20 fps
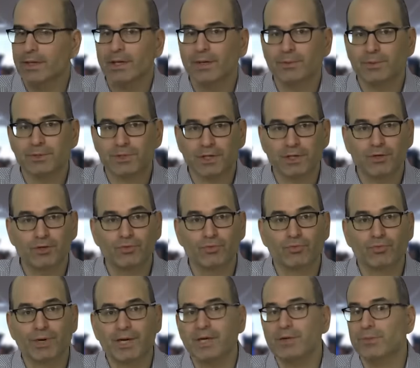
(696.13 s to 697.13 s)
It was a
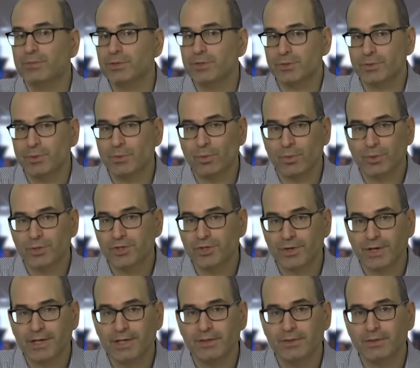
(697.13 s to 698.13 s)
great risk-reward
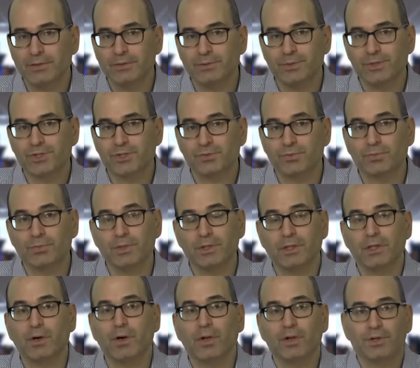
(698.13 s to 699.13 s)
trade, which is
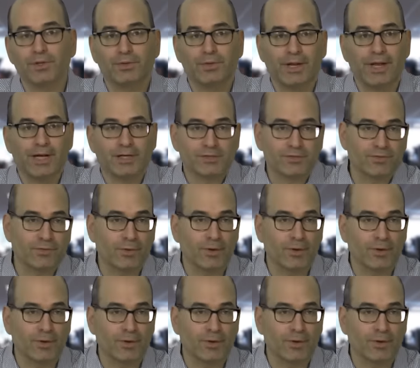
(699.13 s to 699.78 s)
really all you can ask